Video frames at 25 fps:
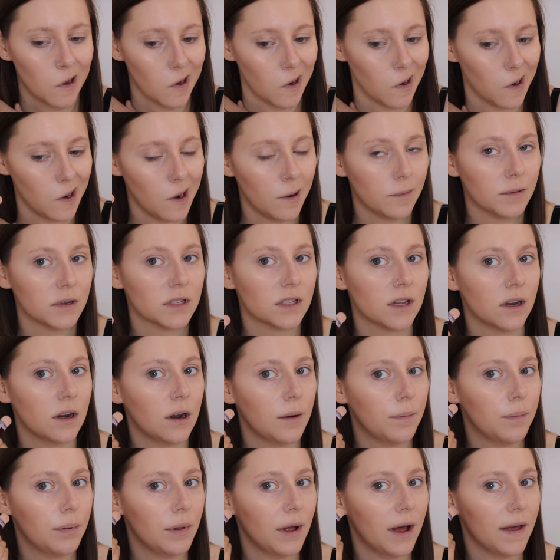And I'm just going to
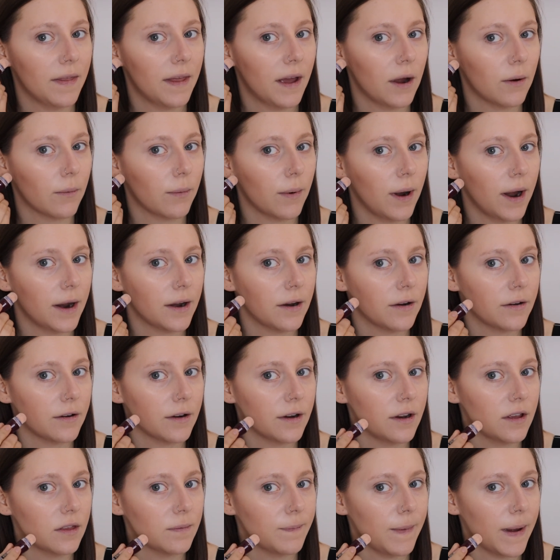apply that right
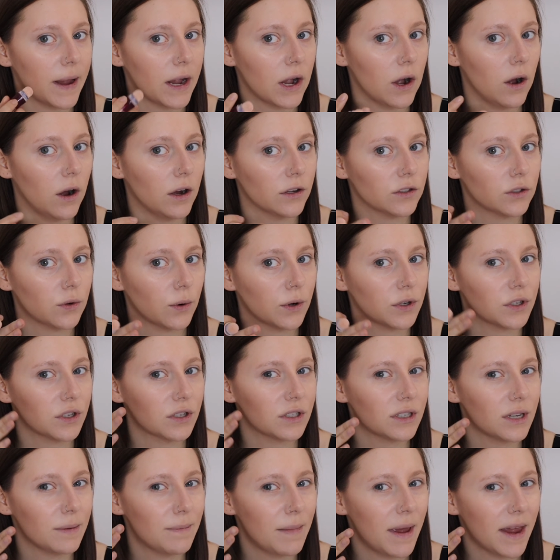underneath my contour
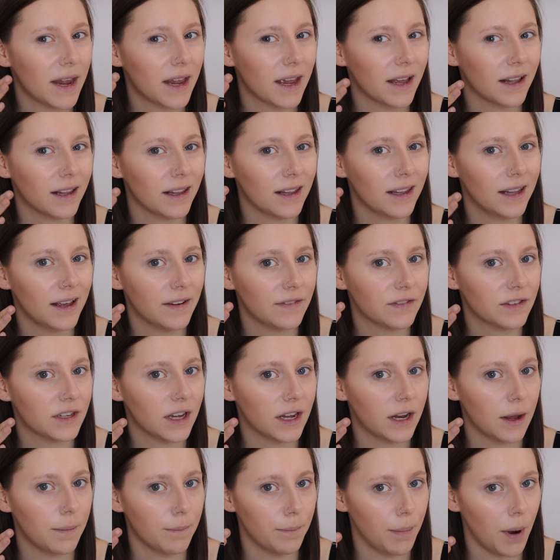just to make it
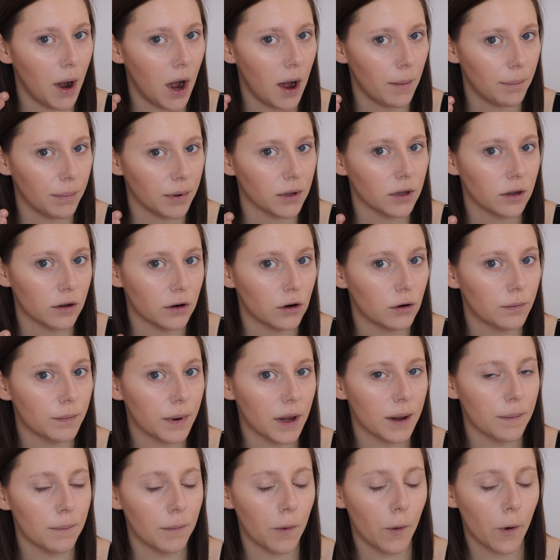lifted and pop a little
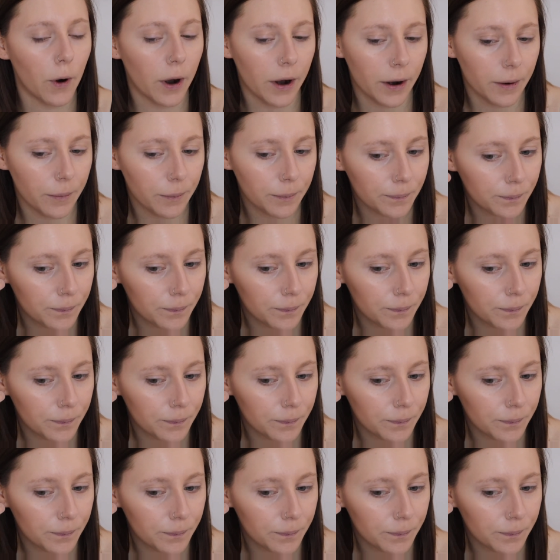bit more.